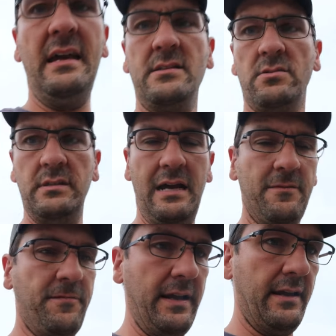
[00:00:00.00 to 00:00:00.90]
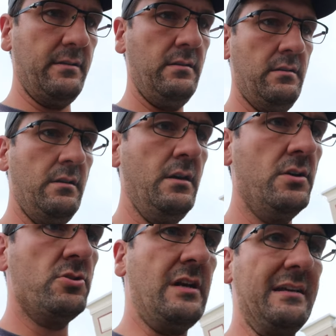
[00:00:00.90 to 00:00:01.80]
Hazel's not a fan.
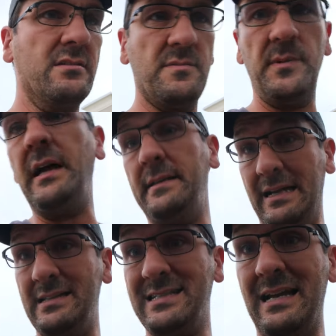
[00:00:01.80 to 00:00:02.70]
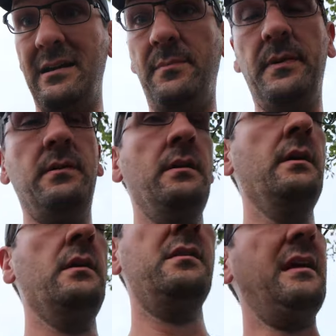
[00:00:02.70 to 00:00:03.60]
Tractor Supply, nice setup.
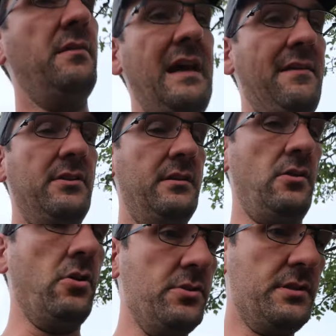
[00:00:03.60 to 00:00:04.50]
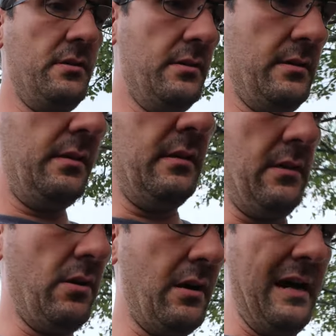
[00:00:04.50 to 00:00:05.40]
They don't have it in ours
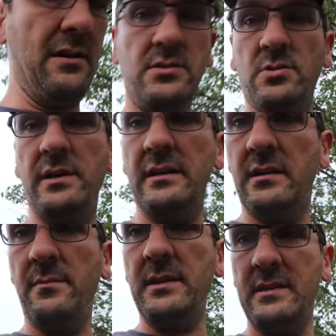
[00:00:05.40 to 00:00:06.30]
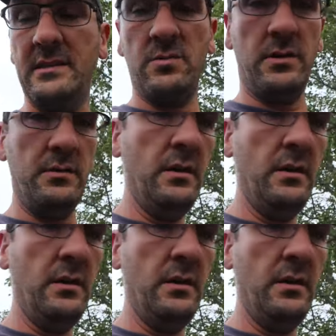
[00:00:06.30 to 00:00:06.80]
near our house, so we had to come to this one.